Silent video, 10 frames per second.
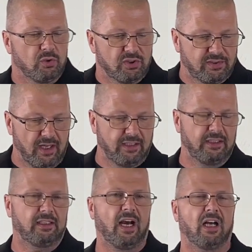
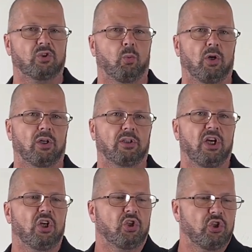studying God's
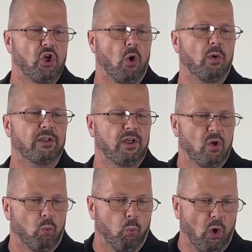word, knowing
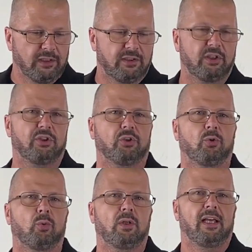what to
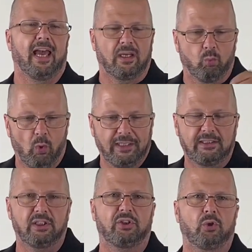do and when
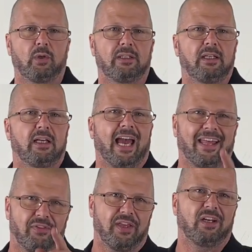to do it,
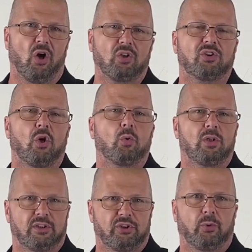and then
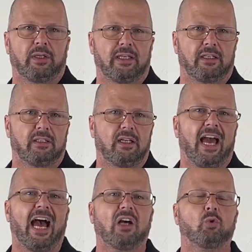also doing it.
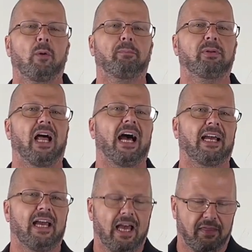How to apply
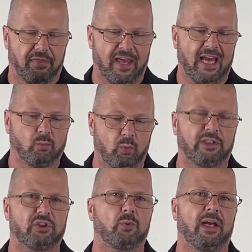that
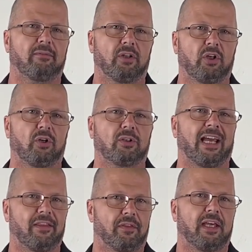which you have learned
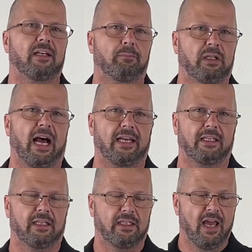and then applying
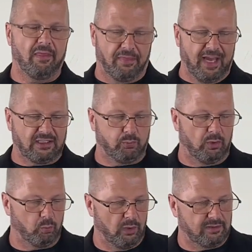it. That's what
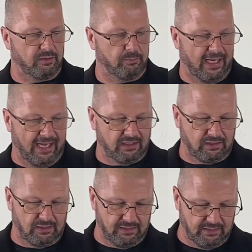wisdom
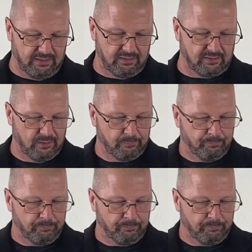actually is.